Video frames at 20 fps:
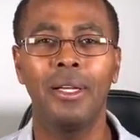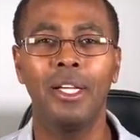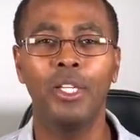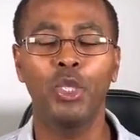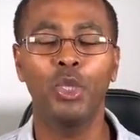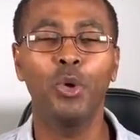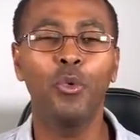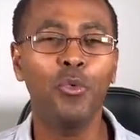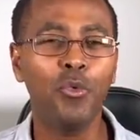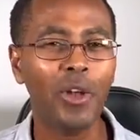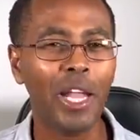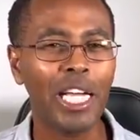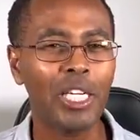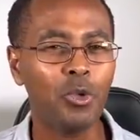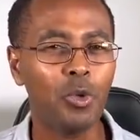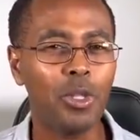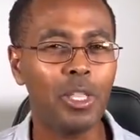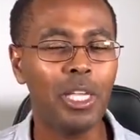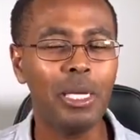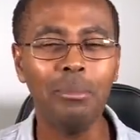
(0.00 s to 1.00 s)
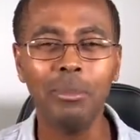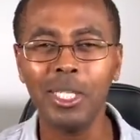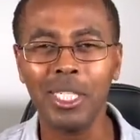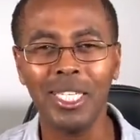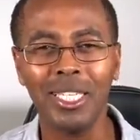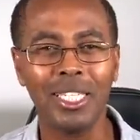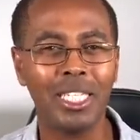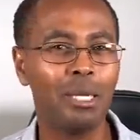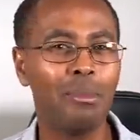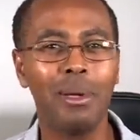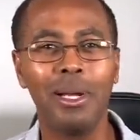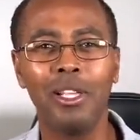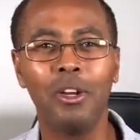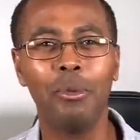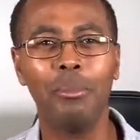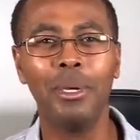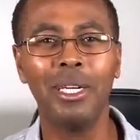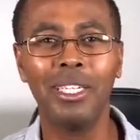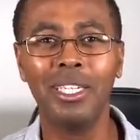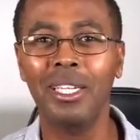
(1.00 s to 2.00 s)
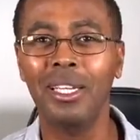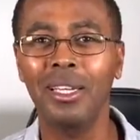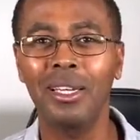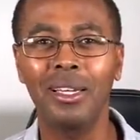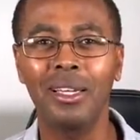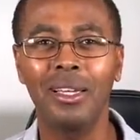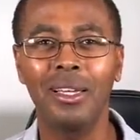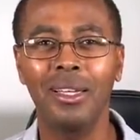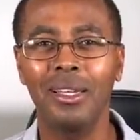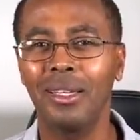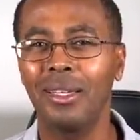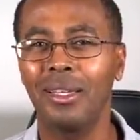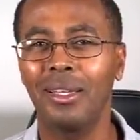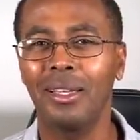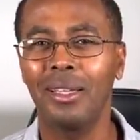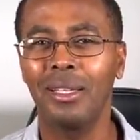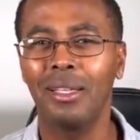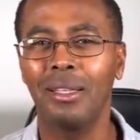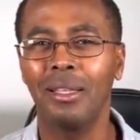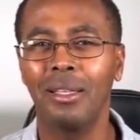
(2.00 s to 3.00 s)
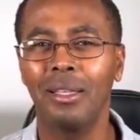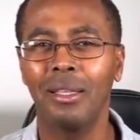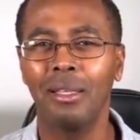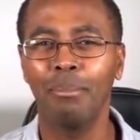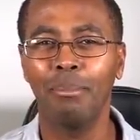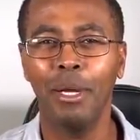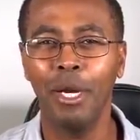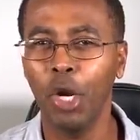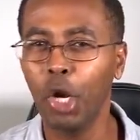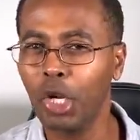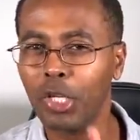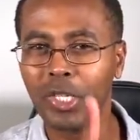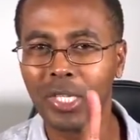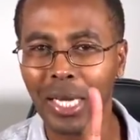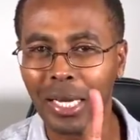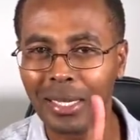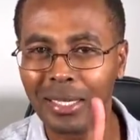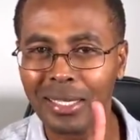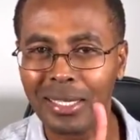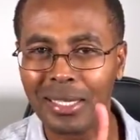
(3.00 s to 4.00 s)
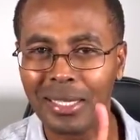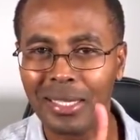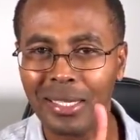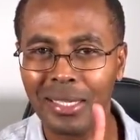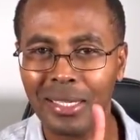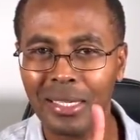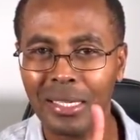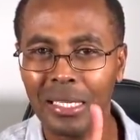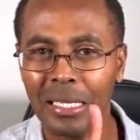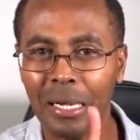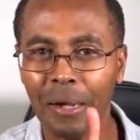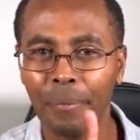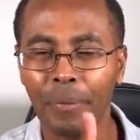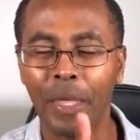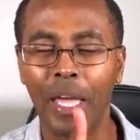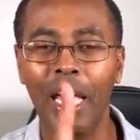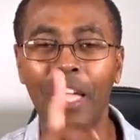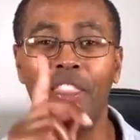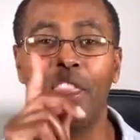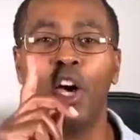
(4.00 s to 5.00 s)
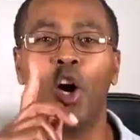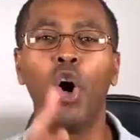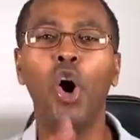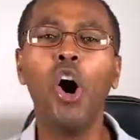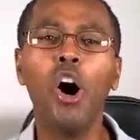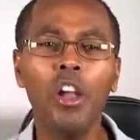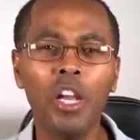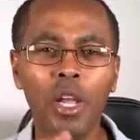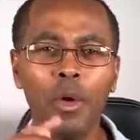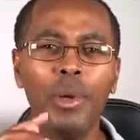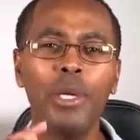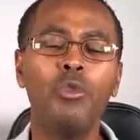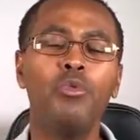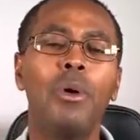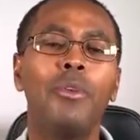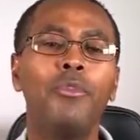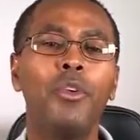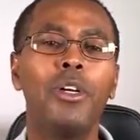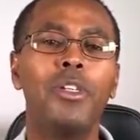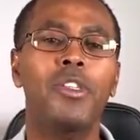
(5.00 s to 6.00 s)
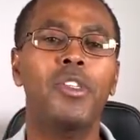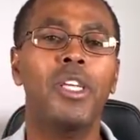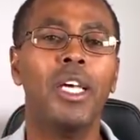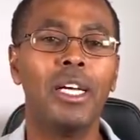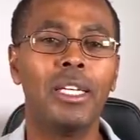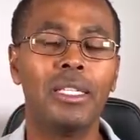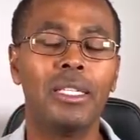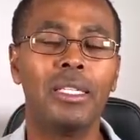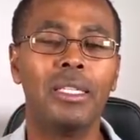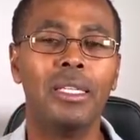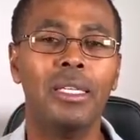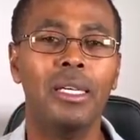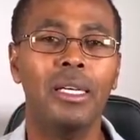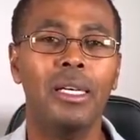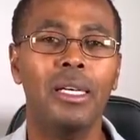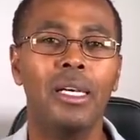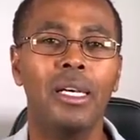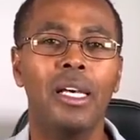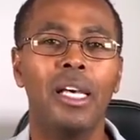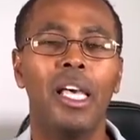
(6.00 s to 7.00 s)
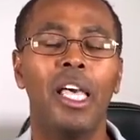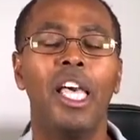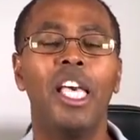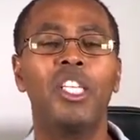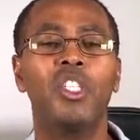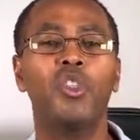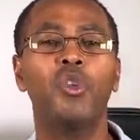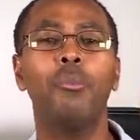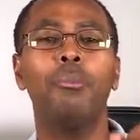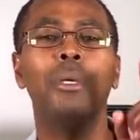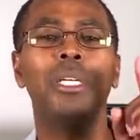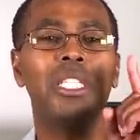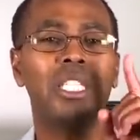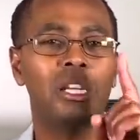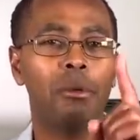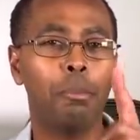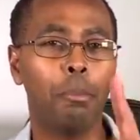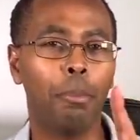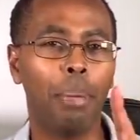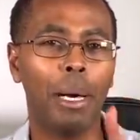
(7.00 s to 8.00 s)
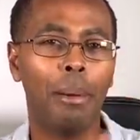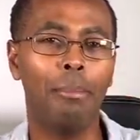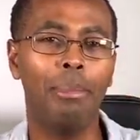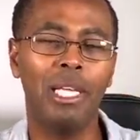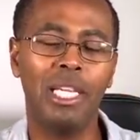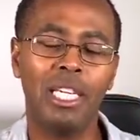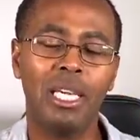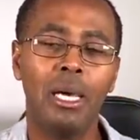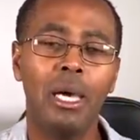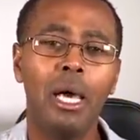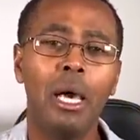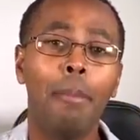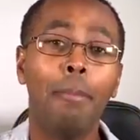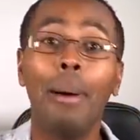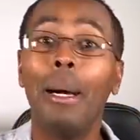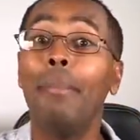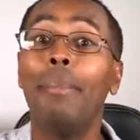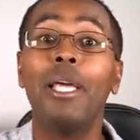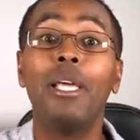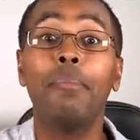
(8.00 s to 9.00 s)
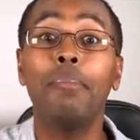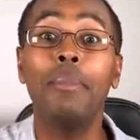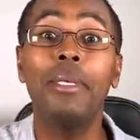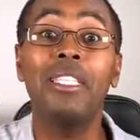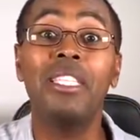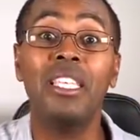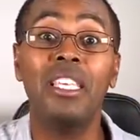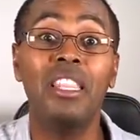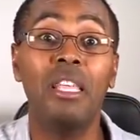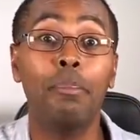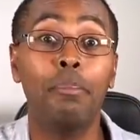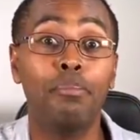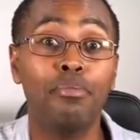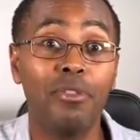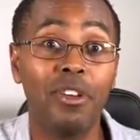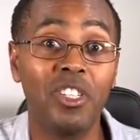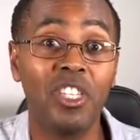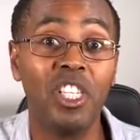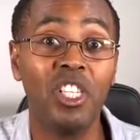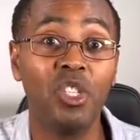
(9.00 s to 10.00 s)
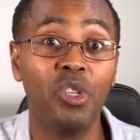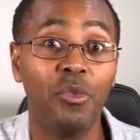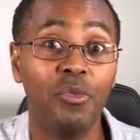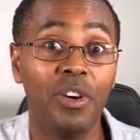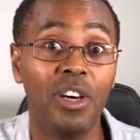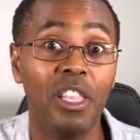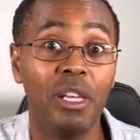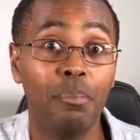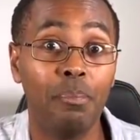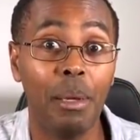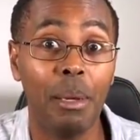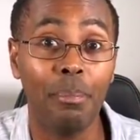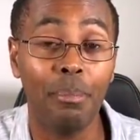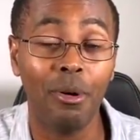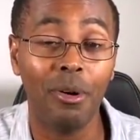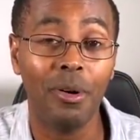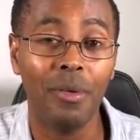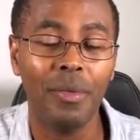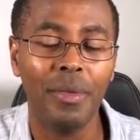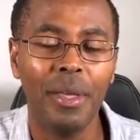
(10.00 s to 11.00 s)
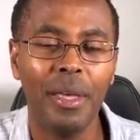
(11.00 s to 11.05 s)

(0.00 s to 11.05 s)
So flirt with him, tease him a little bit, but no sex. And the only way to avoid sex is to meet in public. Public means in the presence of other people.